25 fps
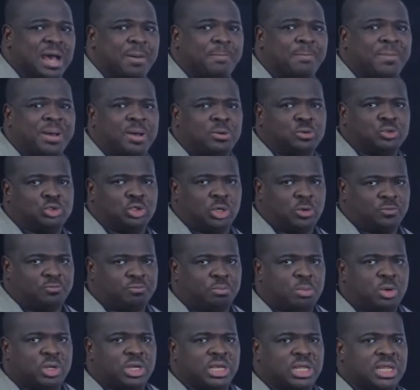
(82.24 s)
amount of
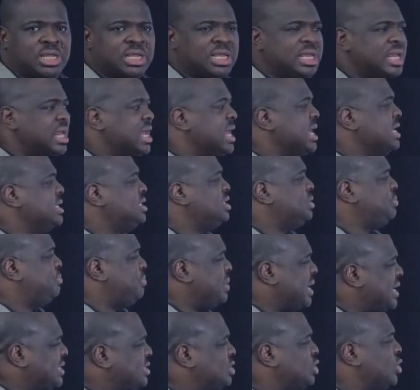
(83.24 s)
money
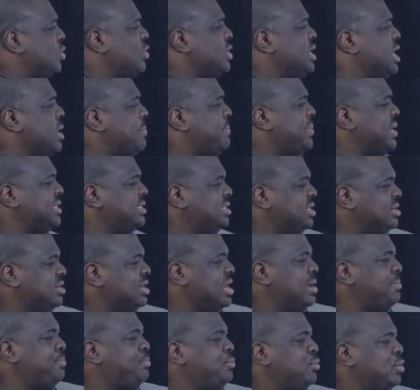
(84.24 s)
spent on a
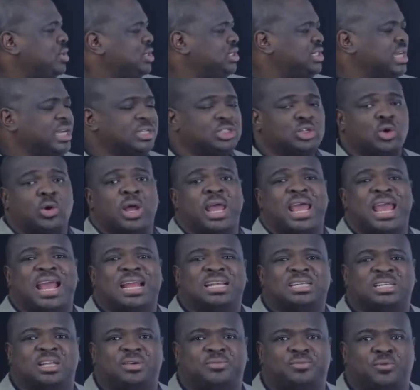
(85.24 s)
particular project or
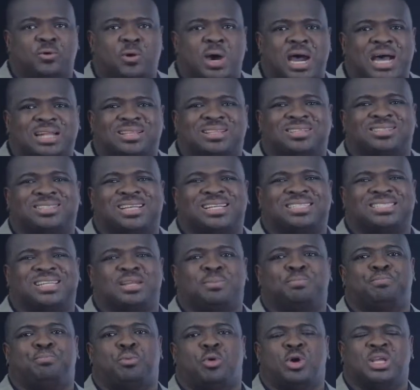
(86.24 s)
endeavor at a
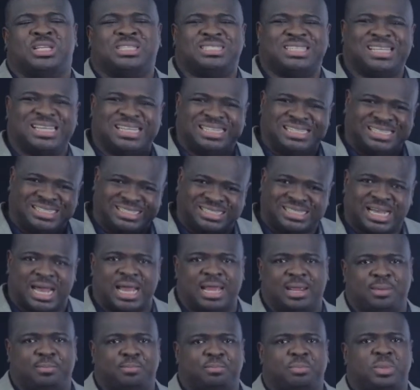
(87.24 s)
certain point in
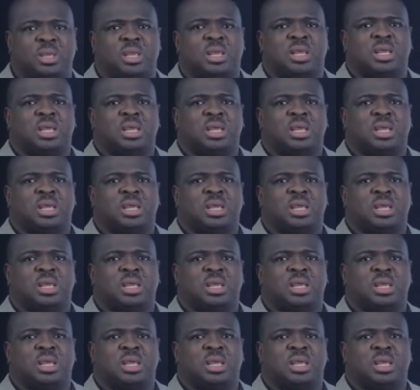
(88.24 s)
time.